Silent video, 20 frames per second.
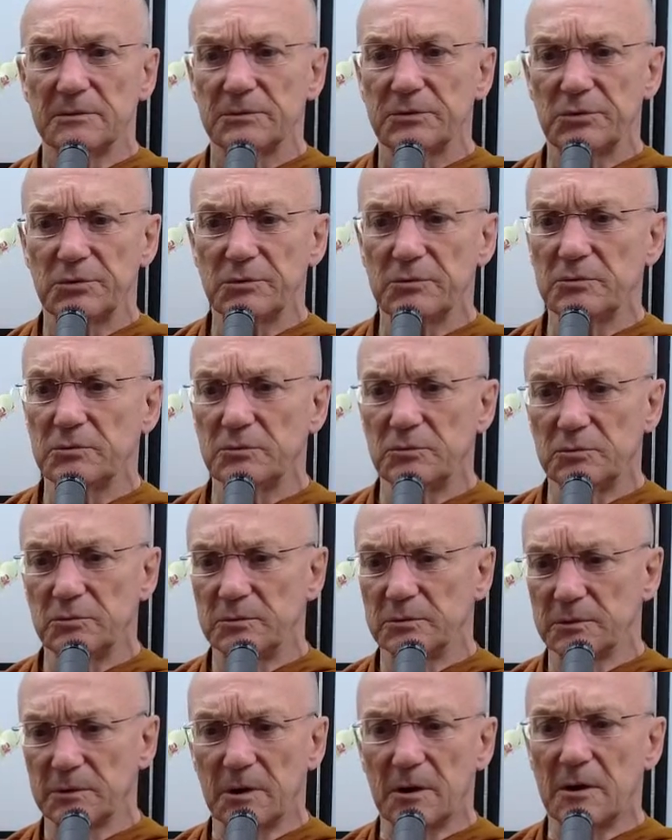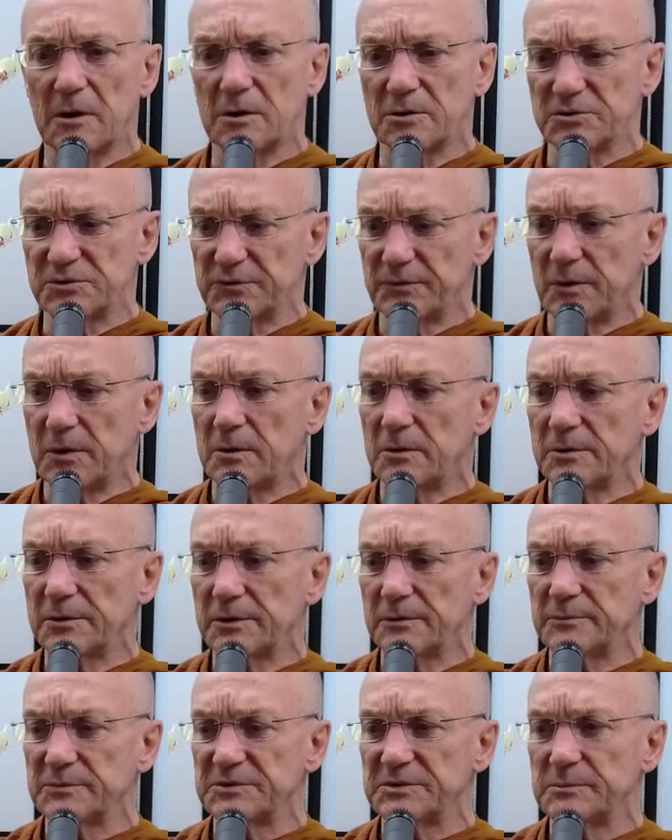2 large
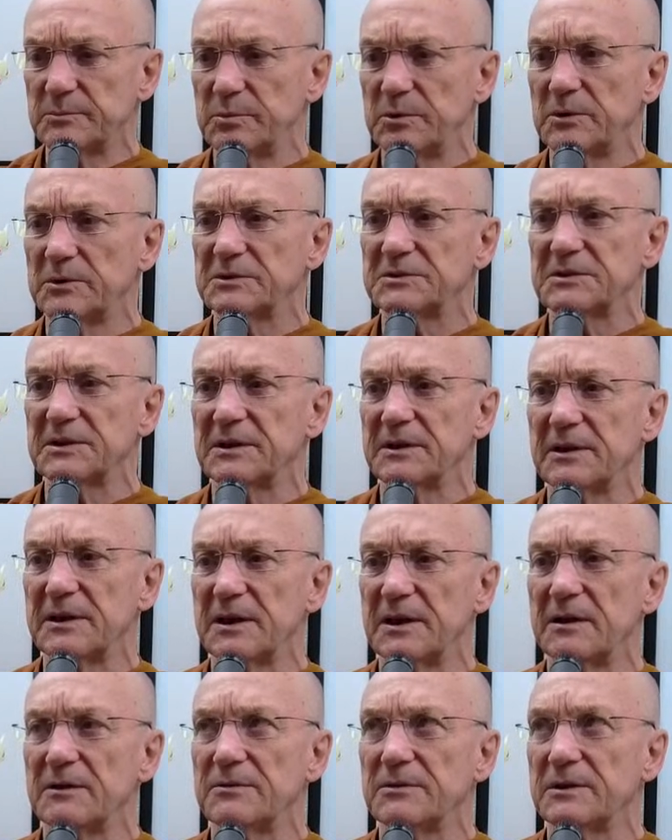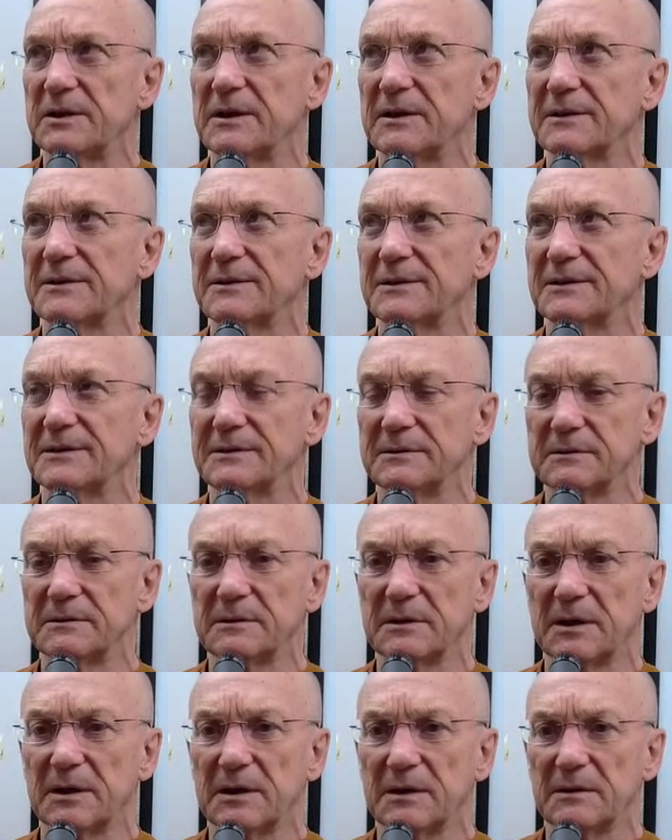volumes of books like yay thick,
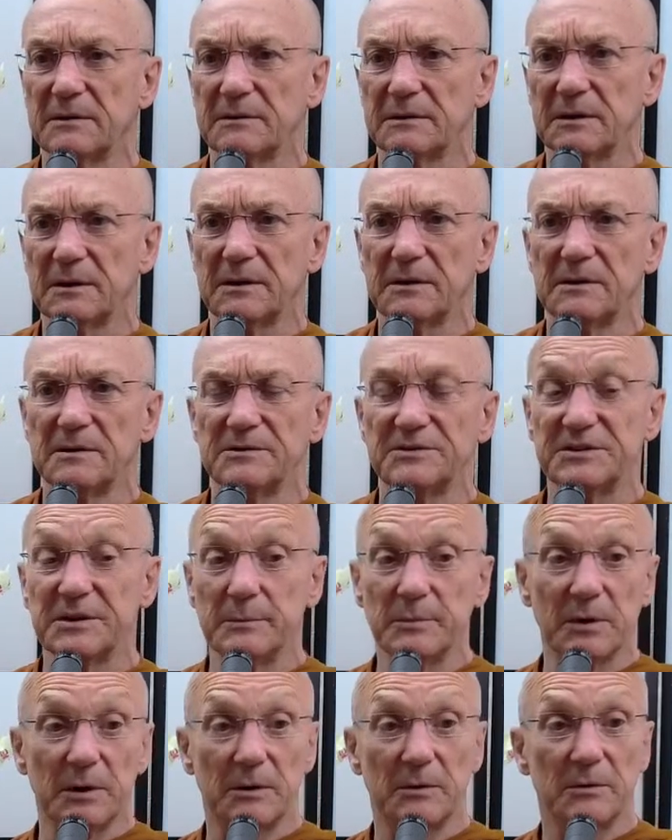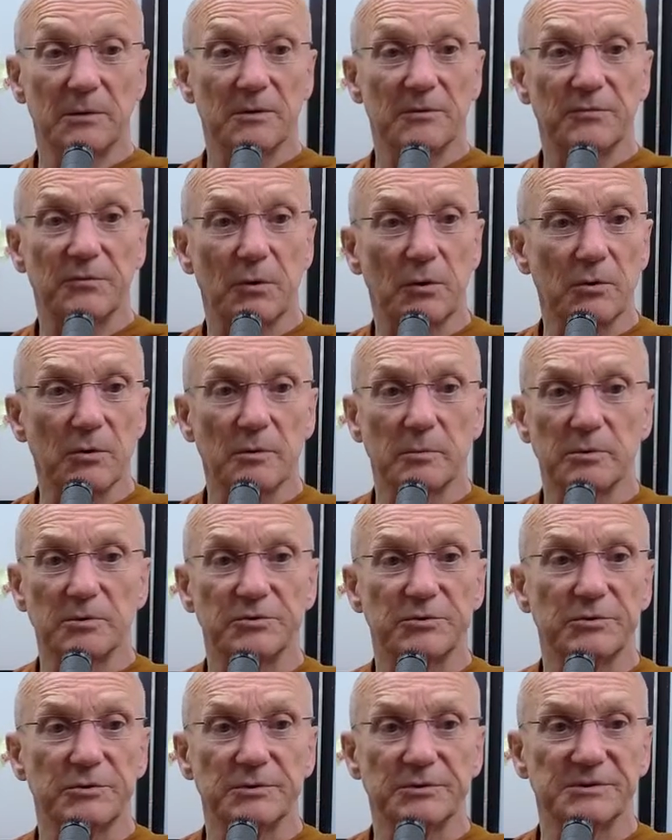and similar Four Noble
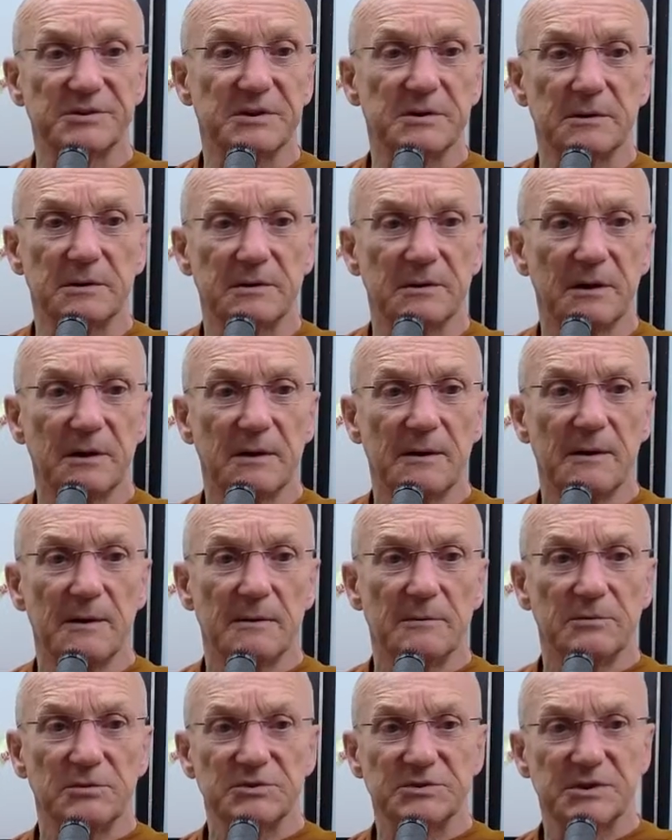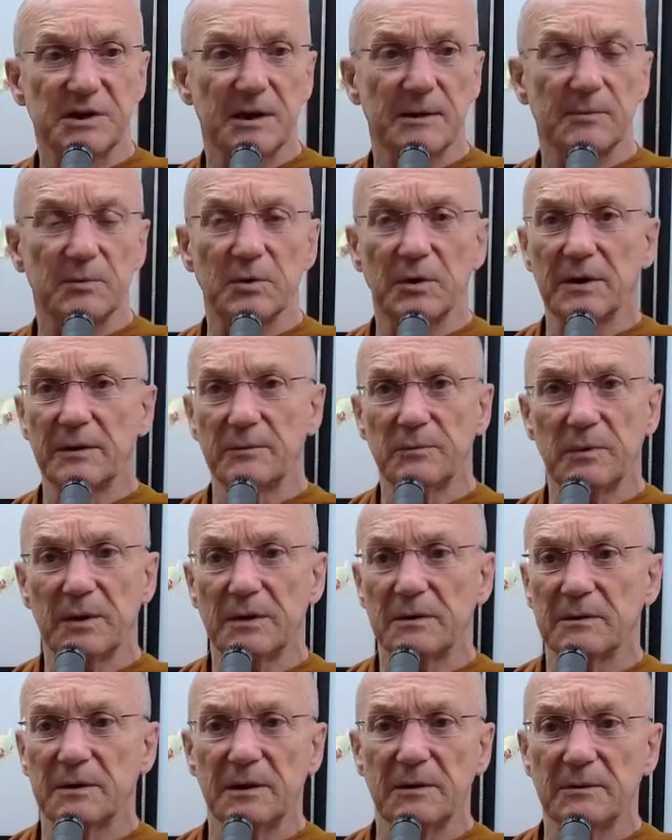Truths. He just kept
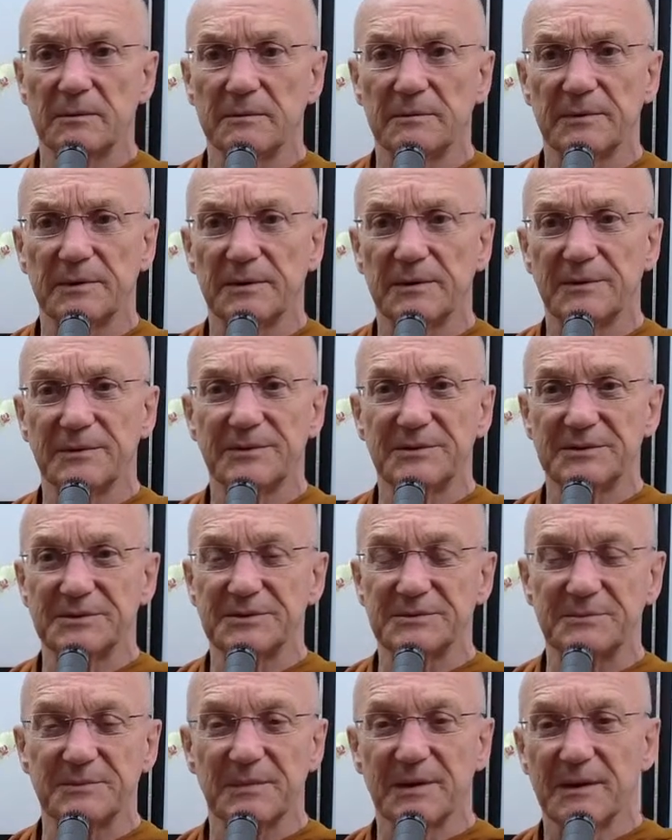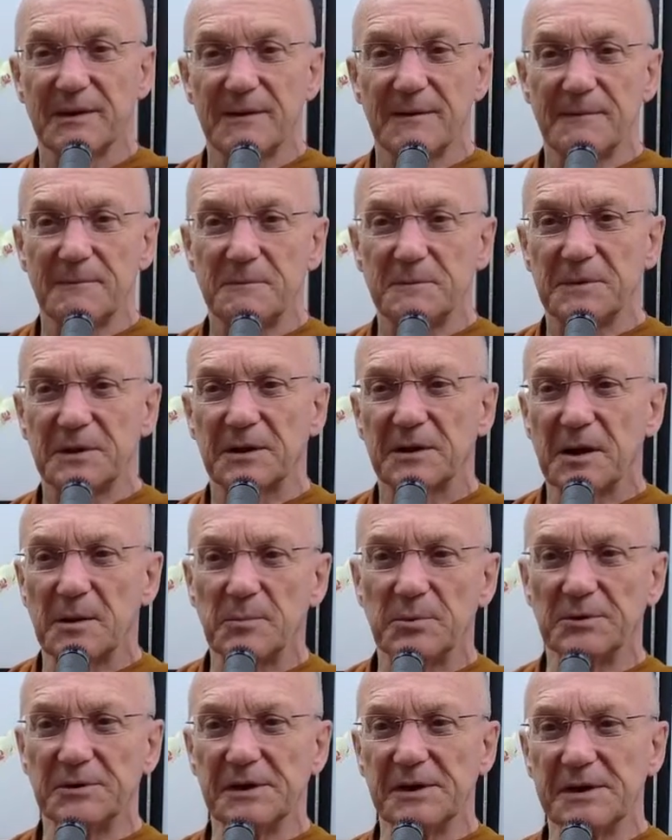going. Just a
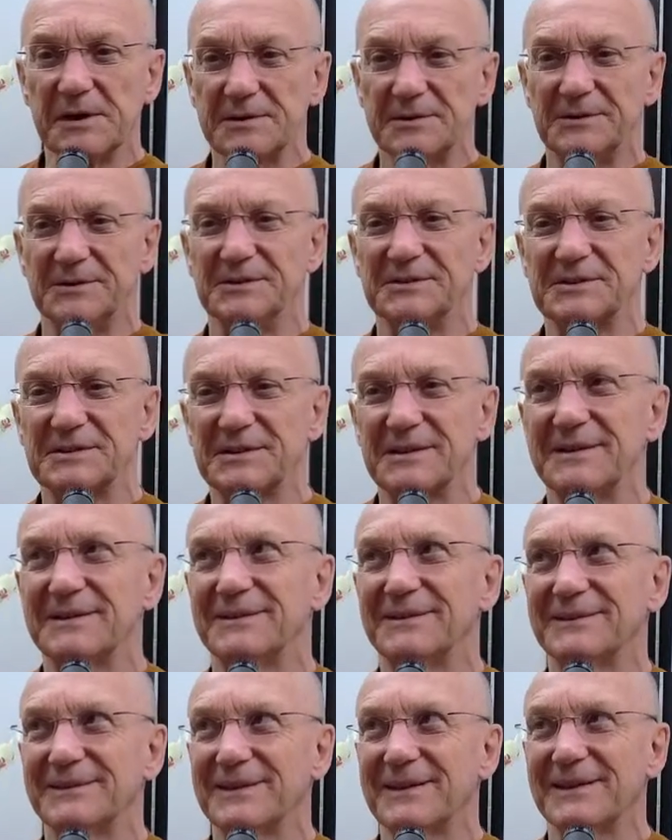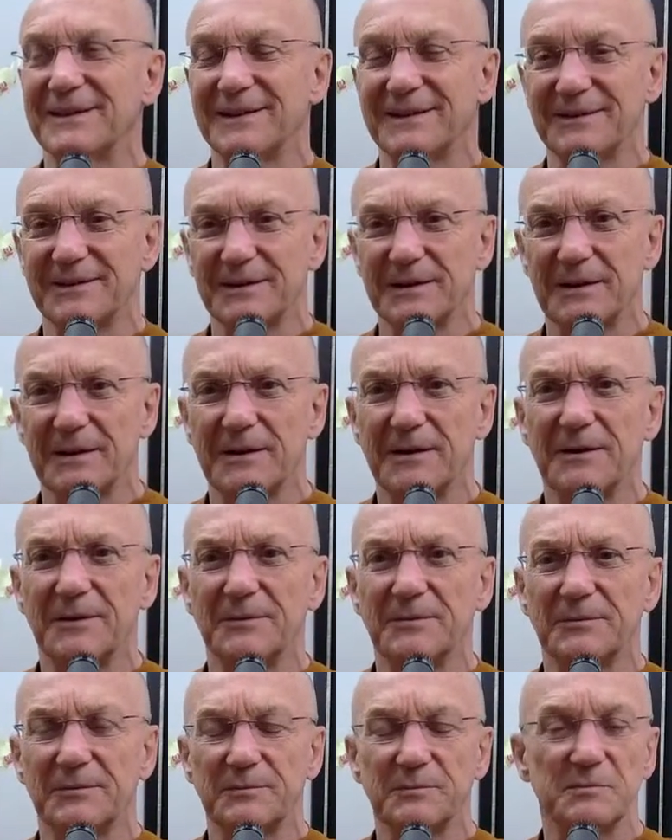couple of years
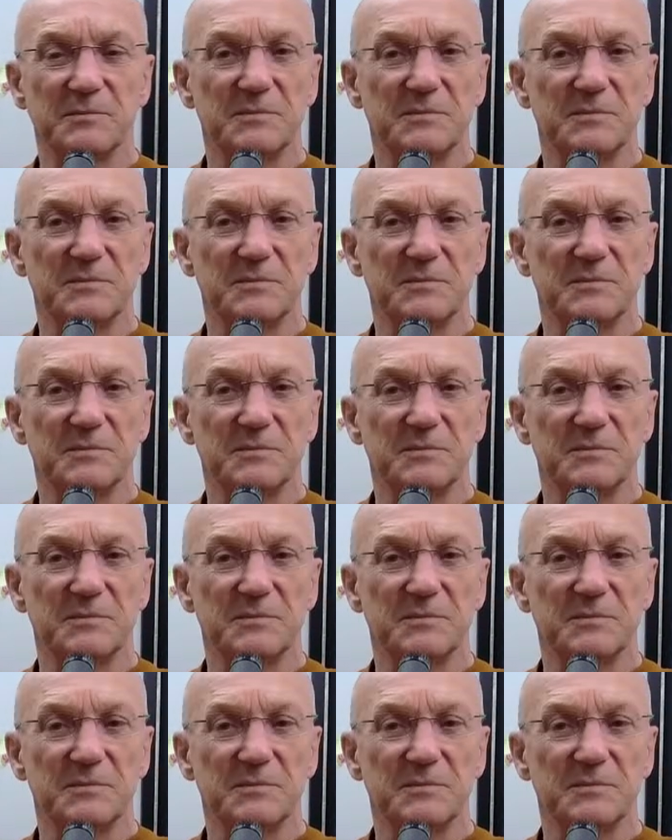of